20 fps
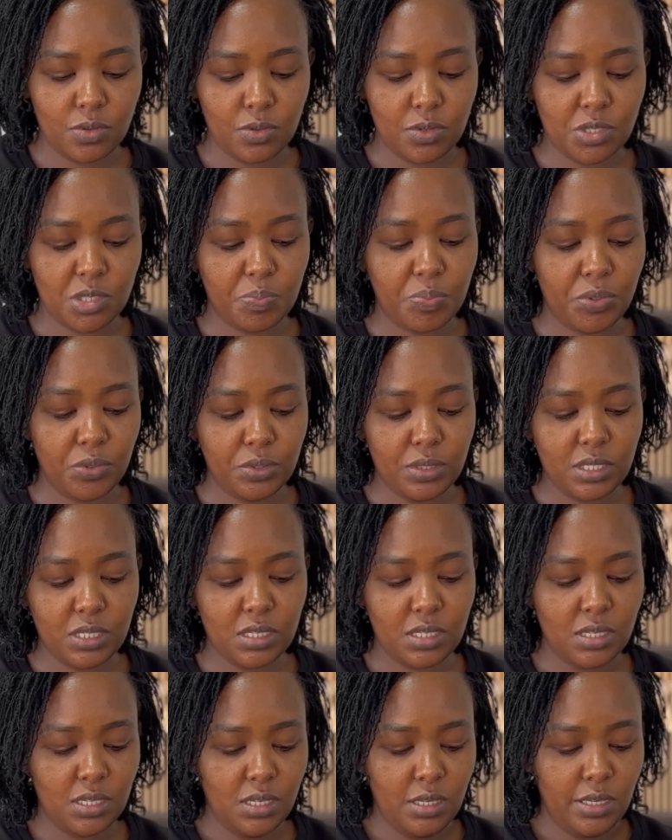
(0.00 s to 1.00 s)
spoons,
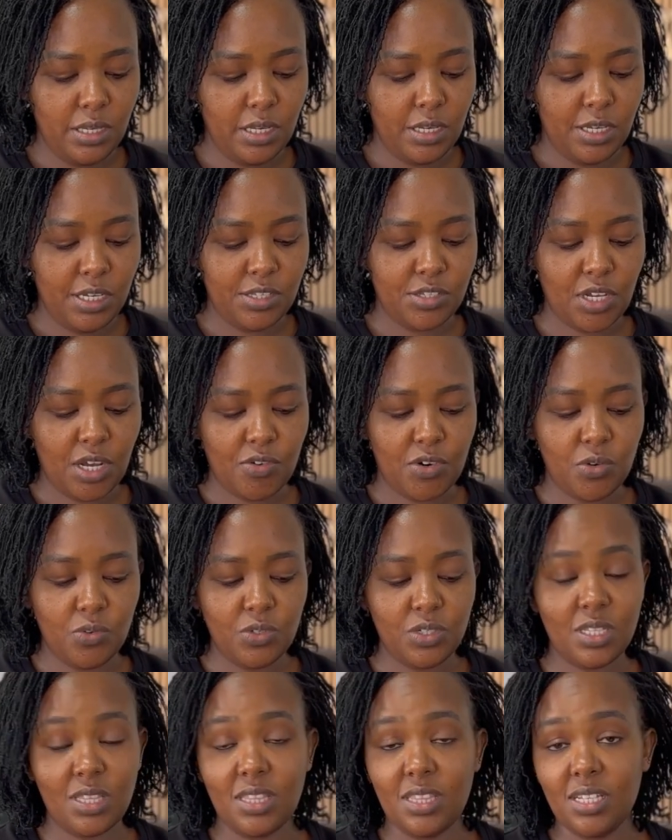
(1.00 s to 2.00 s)
it's
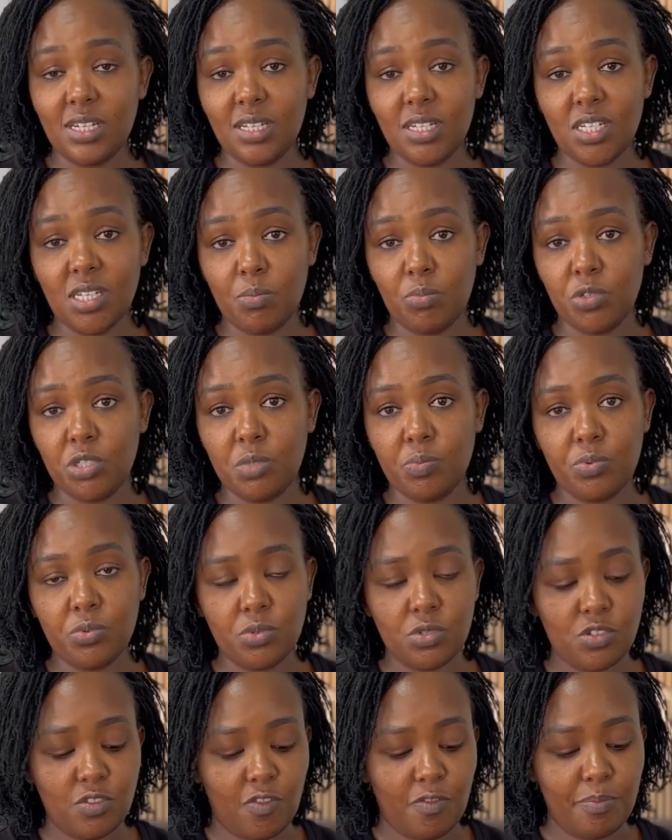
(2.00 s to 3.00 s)
around 3
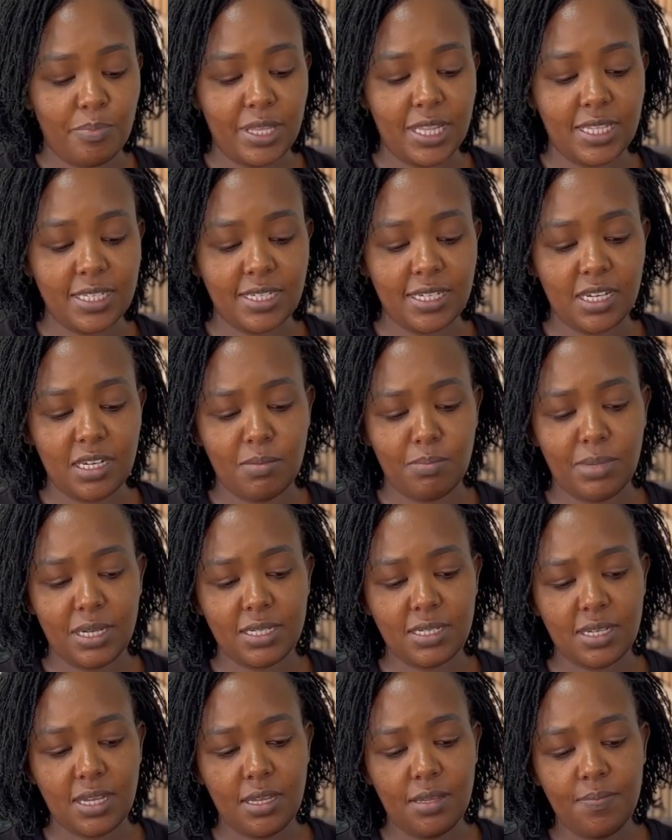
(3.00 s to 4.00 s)
tablespoons of melted
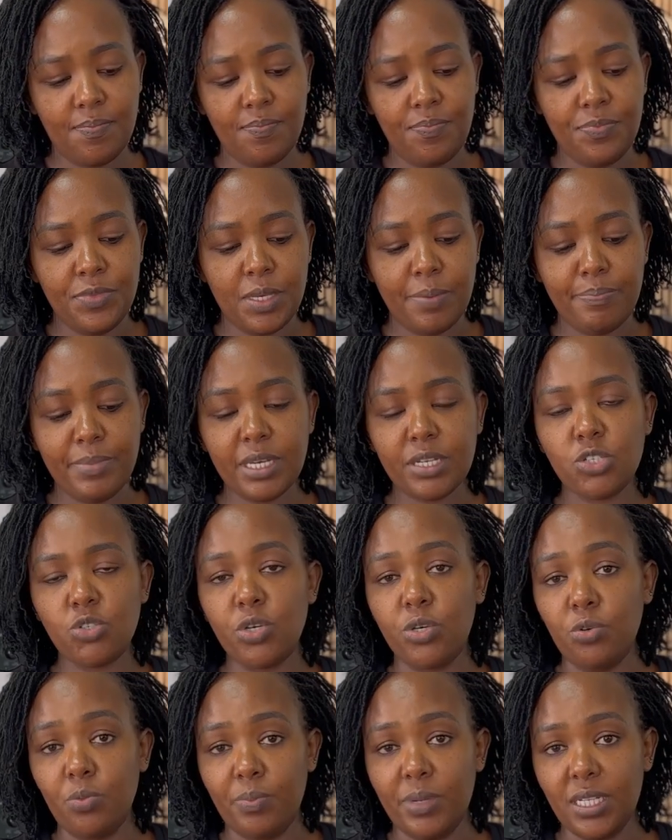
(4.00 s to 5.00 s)
butter. Make
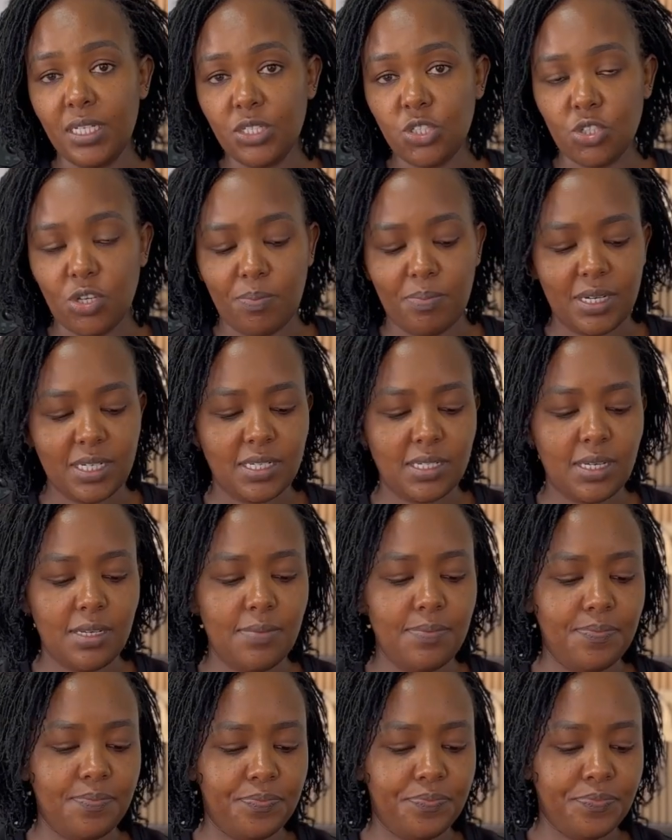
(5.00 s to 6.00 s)
sure you melt your
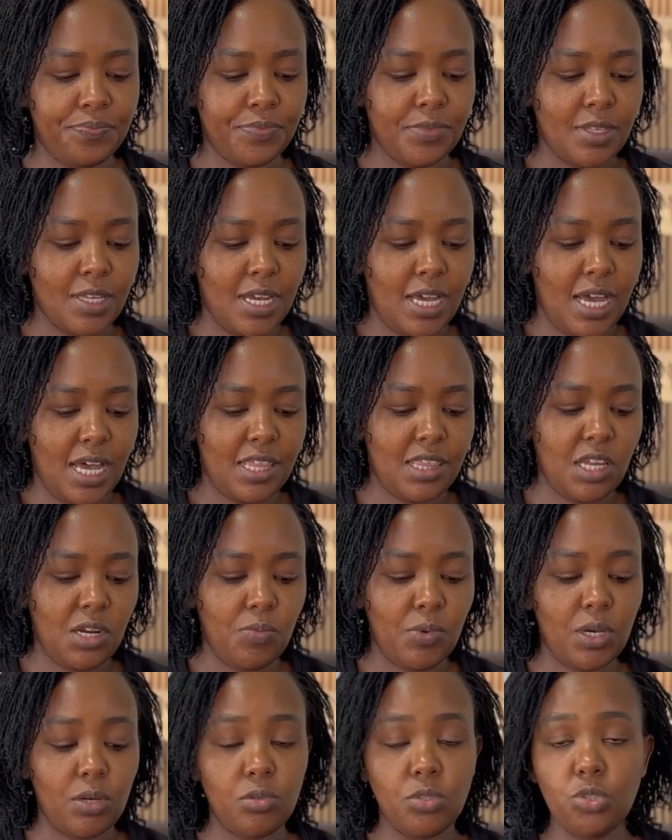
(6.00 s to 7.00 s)
butter. And then
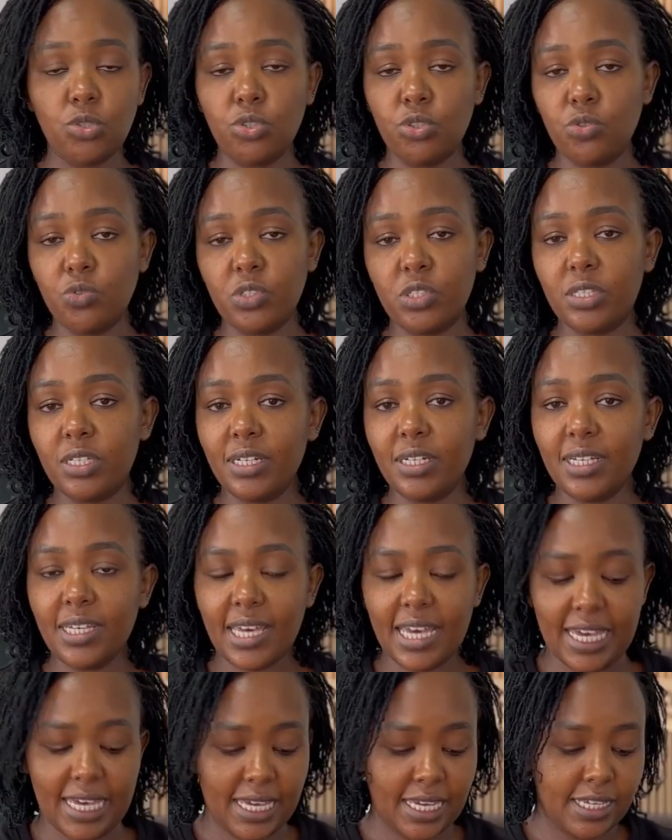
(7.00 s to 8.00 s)
we are going to use
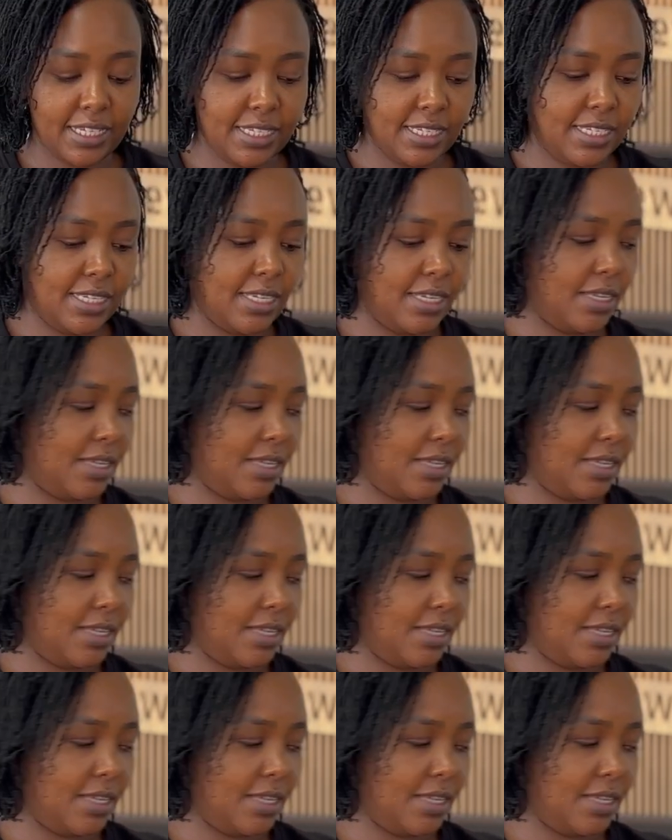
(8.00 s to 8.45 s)
3 eggs.